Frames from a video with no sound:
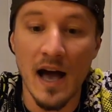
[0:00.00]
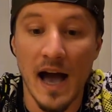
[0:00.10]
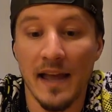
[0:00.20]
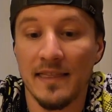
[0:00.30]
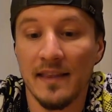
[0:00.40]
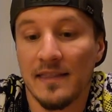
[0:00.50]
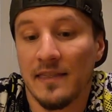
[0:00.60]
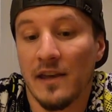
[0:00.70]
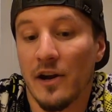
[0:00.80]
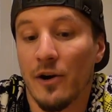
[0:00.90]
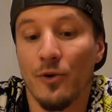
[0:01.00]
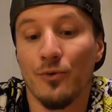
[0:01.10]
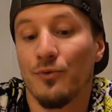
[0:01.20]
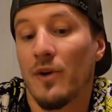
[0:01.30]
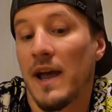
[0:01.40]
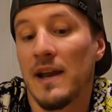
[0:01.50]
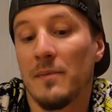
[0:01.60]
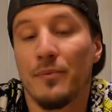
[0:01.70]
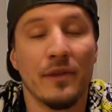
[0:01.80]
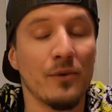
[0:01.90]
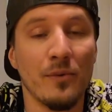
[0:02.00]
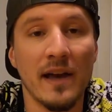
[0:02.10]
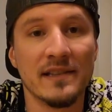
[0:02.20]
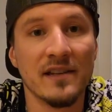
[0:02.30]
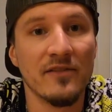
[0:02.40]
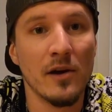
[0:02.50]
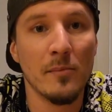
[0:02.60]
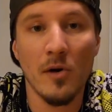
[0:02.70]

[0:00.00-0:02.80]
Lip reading: I think that they're right up with the rest of them,